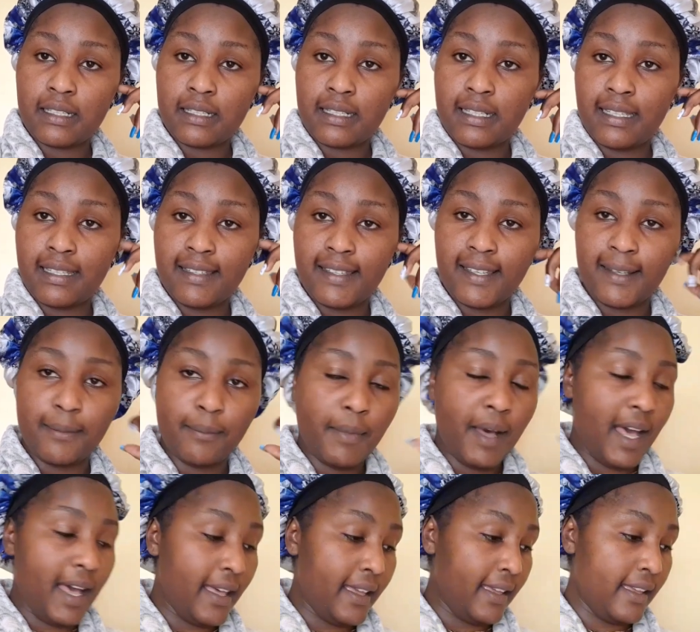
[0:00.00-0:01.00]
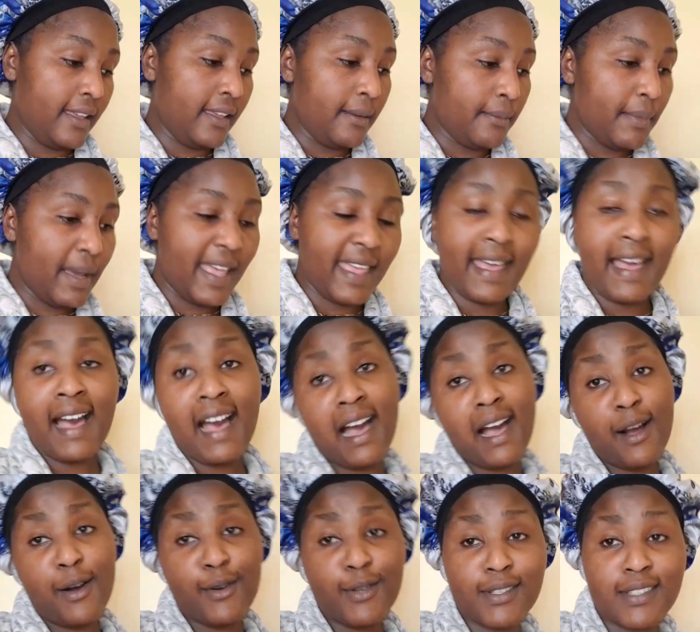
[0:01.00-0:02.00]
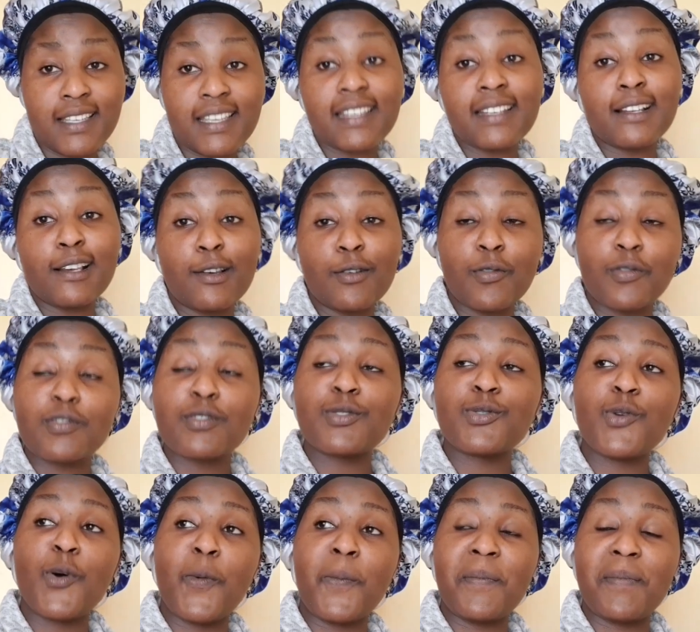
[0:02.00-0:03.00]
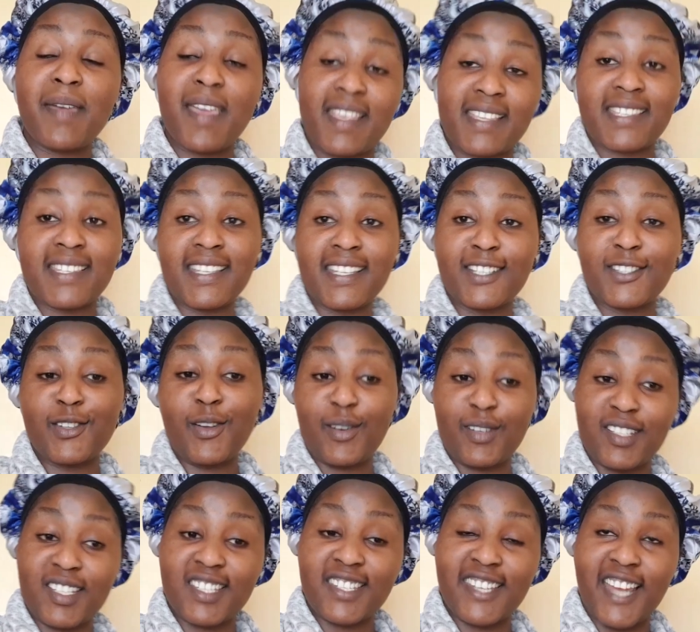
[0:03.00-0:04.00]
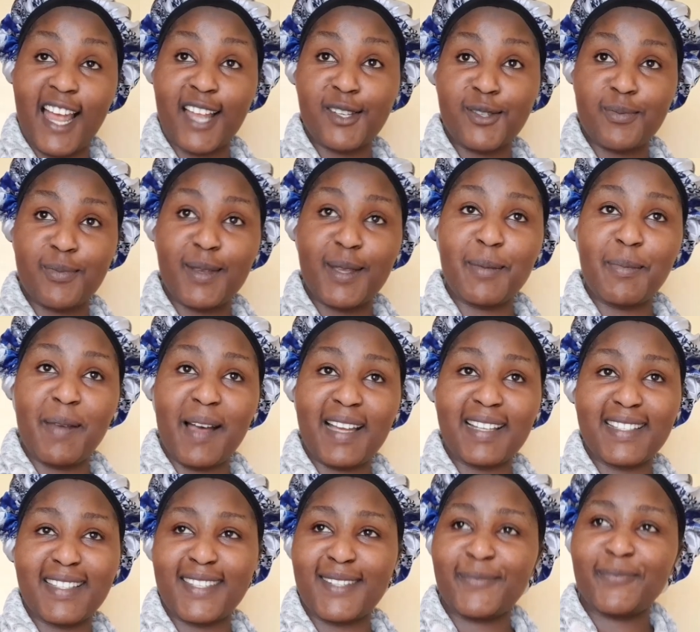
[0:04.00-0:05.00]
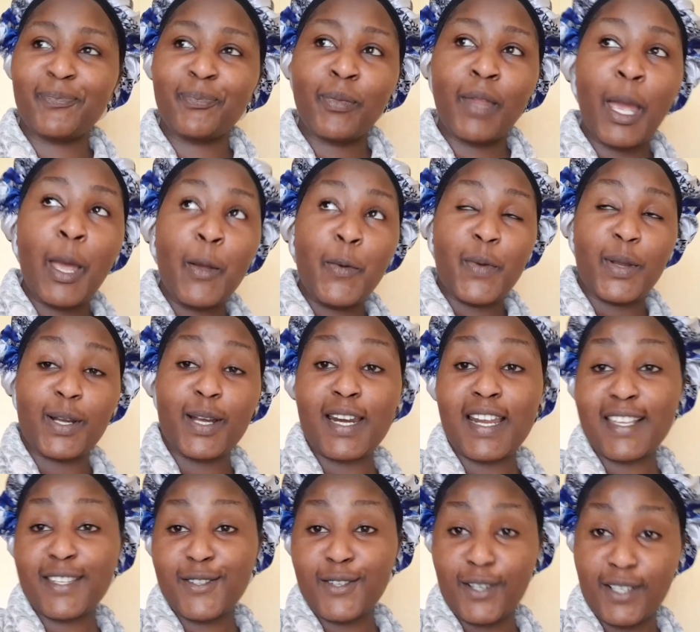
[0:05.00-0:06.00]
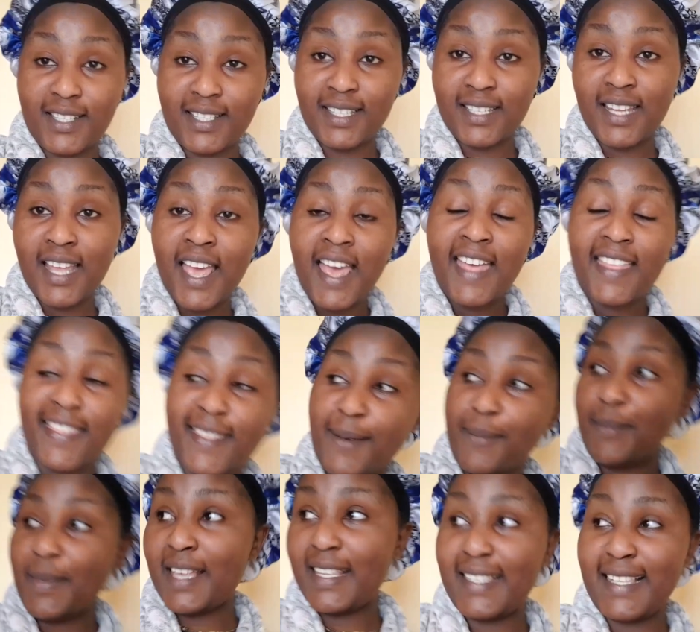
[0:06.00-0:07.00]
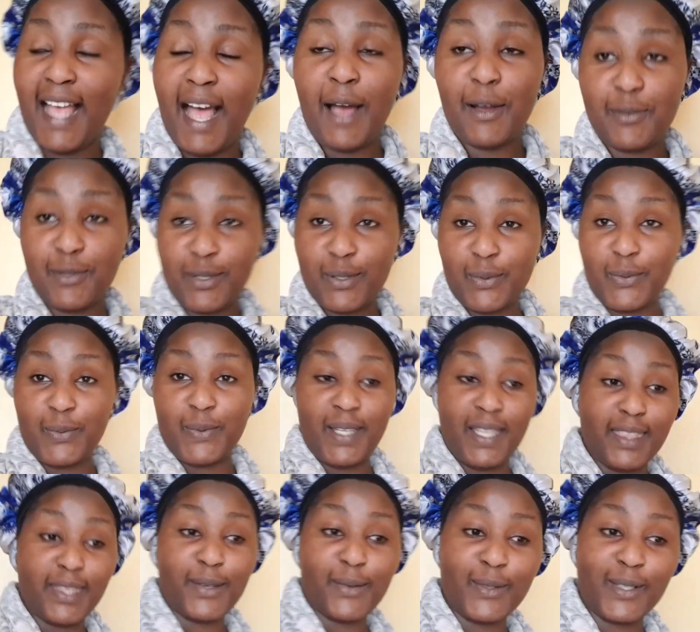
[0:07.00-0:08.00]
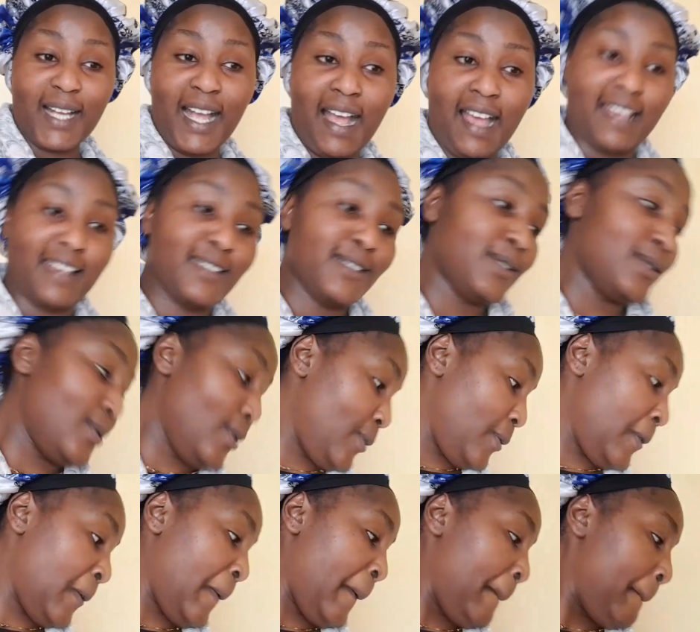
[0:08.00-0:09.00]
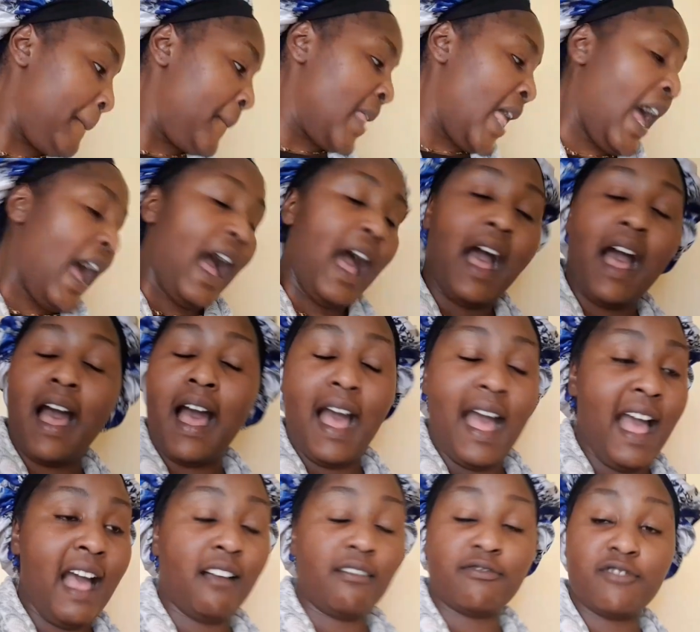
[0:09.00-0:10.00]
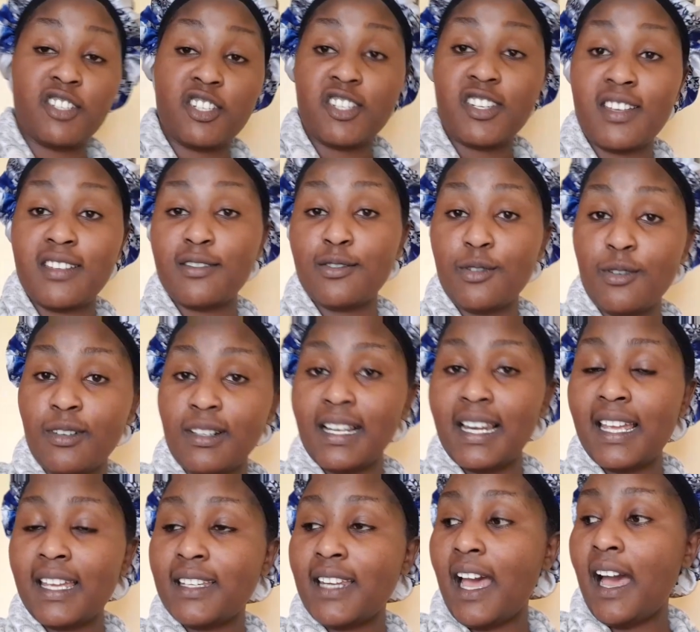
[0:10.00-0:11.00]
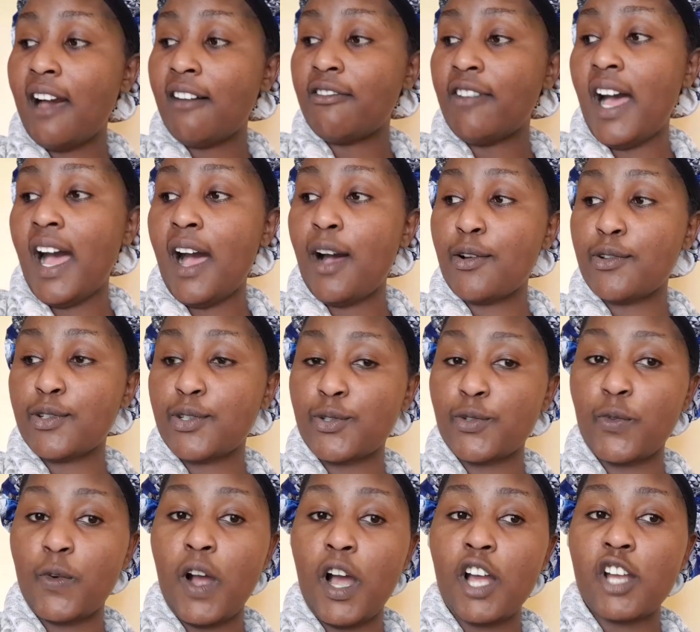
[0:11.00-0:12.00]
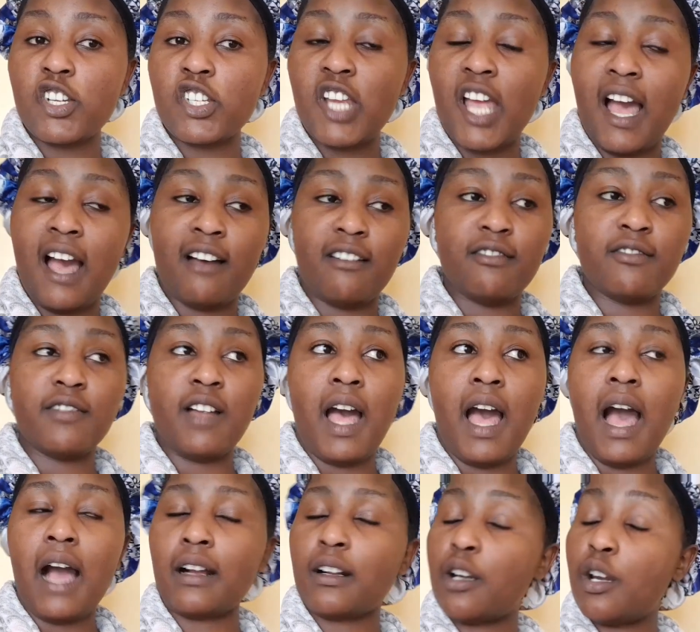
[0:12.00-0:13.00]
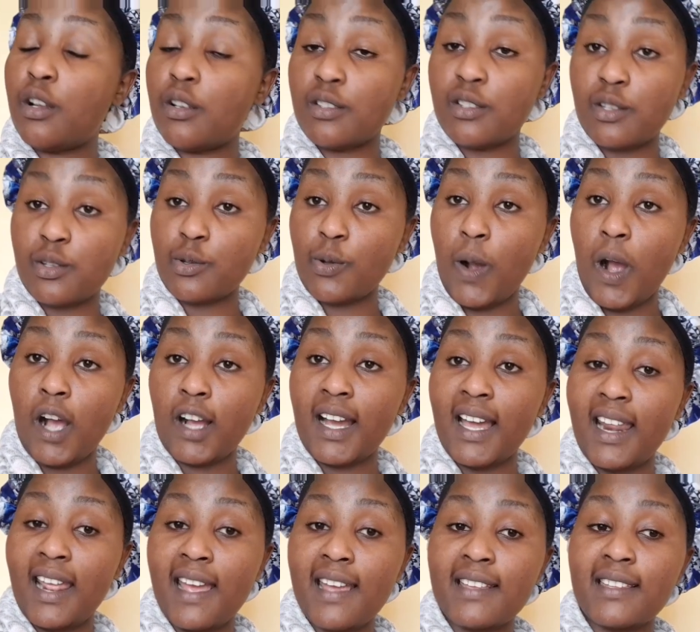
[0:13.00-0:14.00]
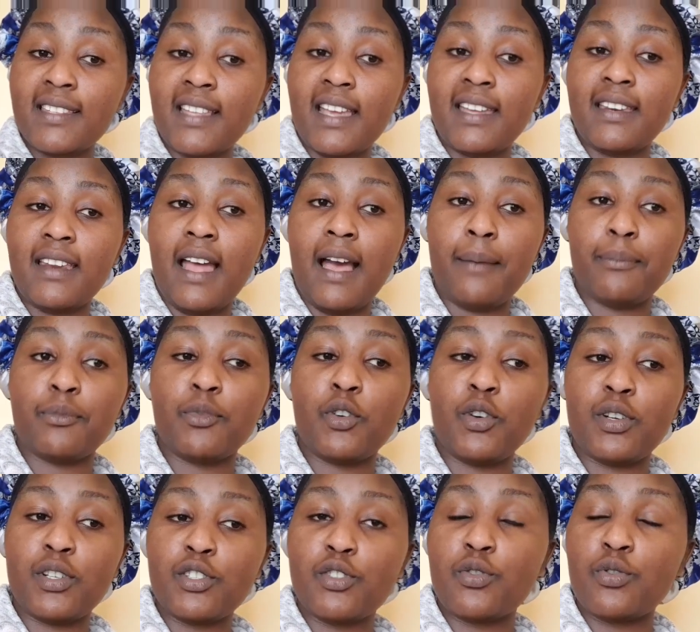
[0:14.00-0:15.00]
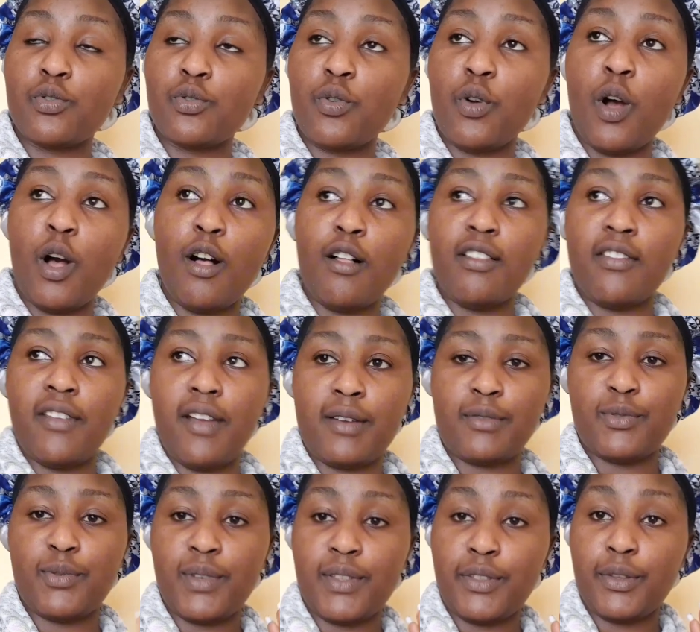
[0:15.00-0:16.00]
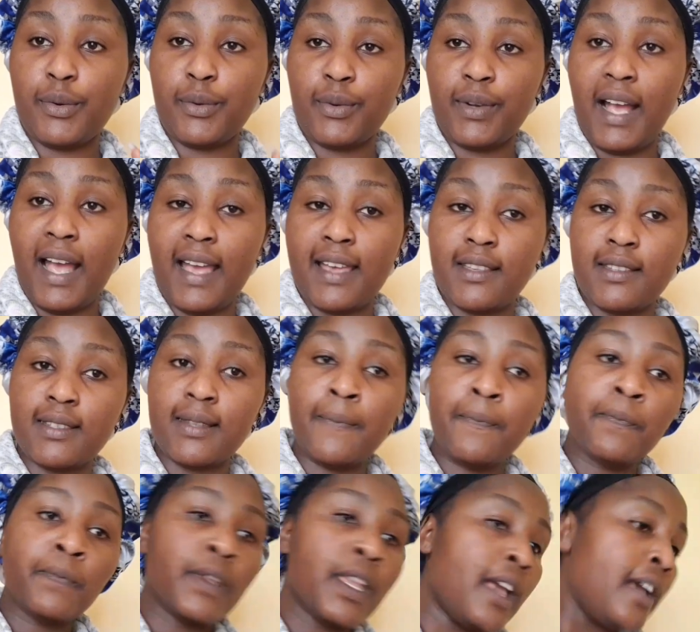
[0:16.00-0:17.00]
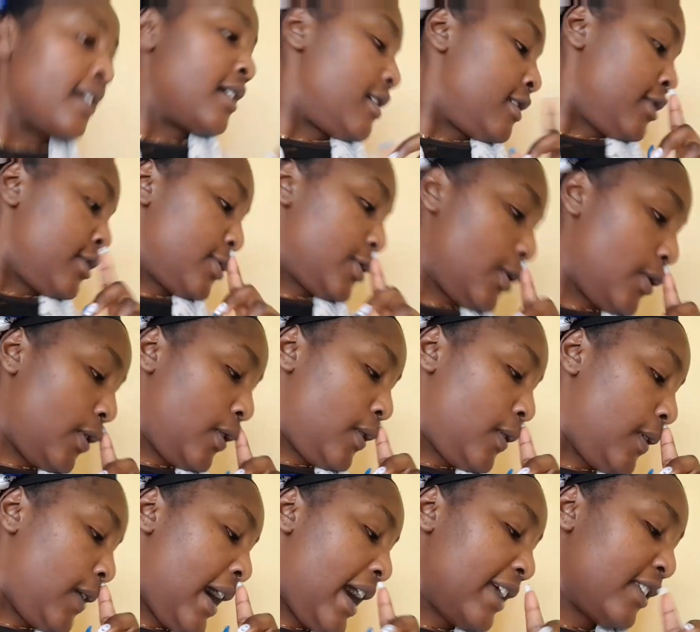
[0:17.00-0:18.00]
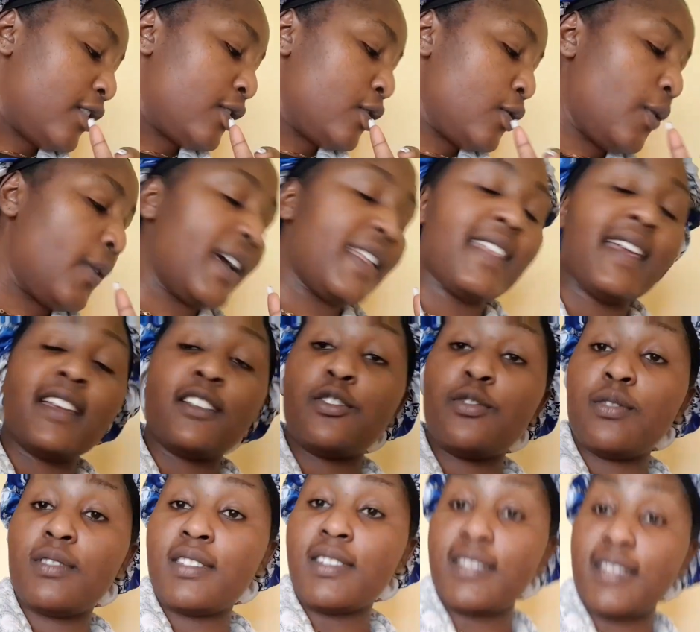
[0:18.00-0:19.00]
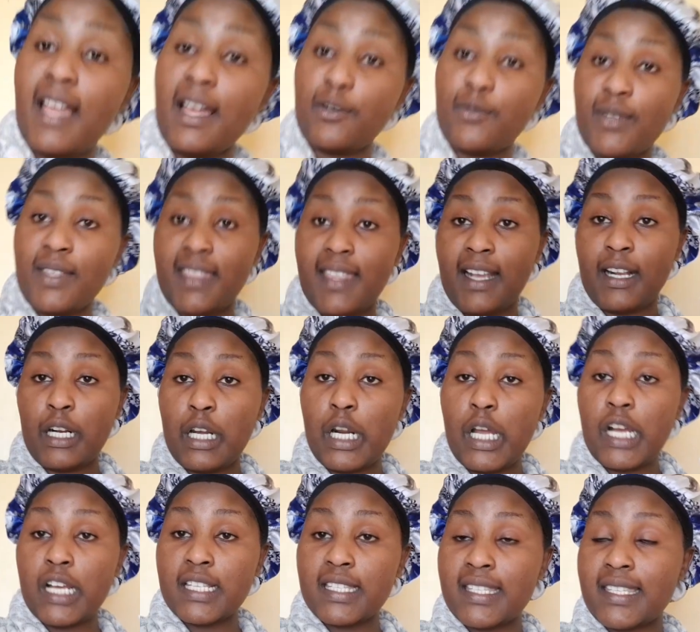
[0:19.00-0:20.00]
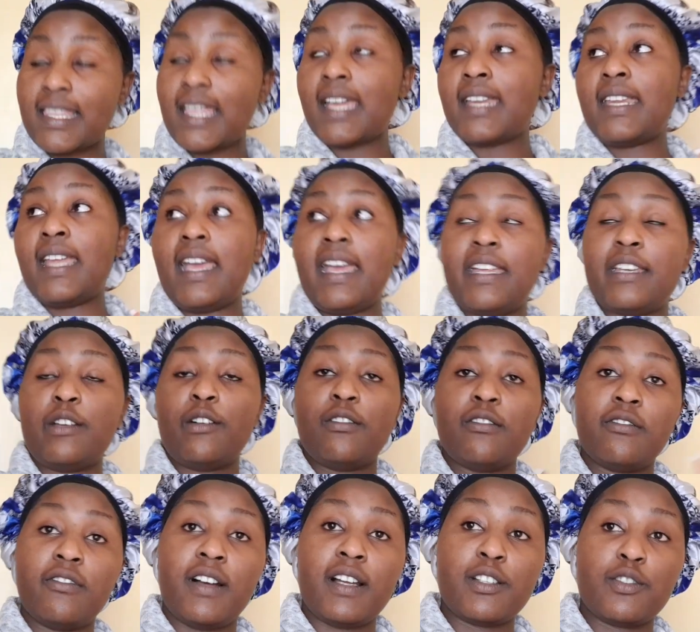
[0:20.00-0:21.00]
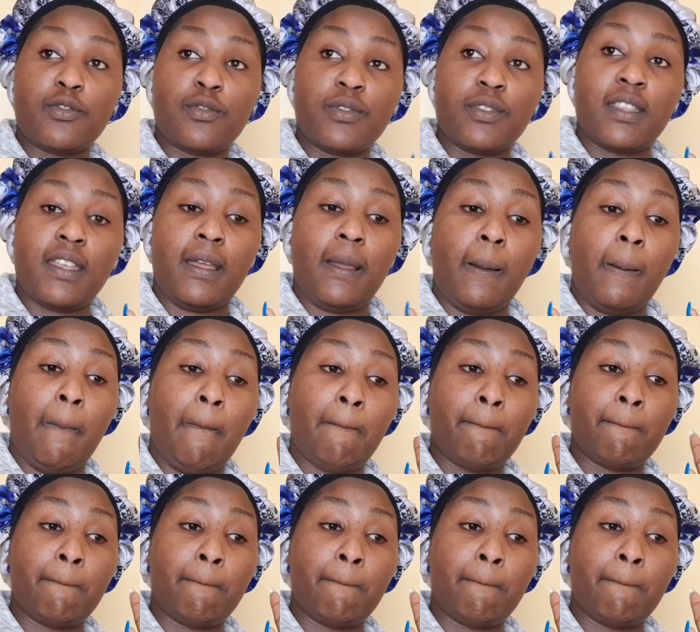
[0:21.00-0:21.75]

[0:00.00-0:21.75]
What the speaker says: my house. It looks so messy, don't judge me, but we're gonna sort the mess out with you guys. So I have dishes to clean, I have a house to wash, I have clothes to organize, and I'm going to do all that with you guys. So I don't know whether I should start with the clothes, then head over to the